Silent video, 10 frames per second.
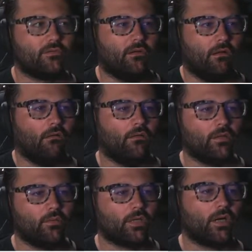I don't know,
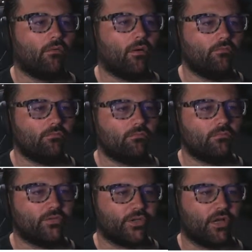you want to go home?
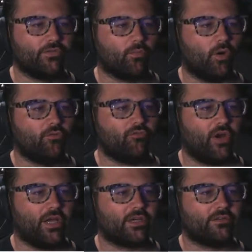You got the one
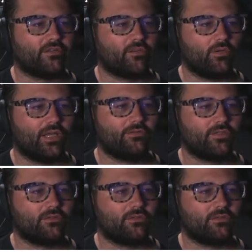dragon in this whole level.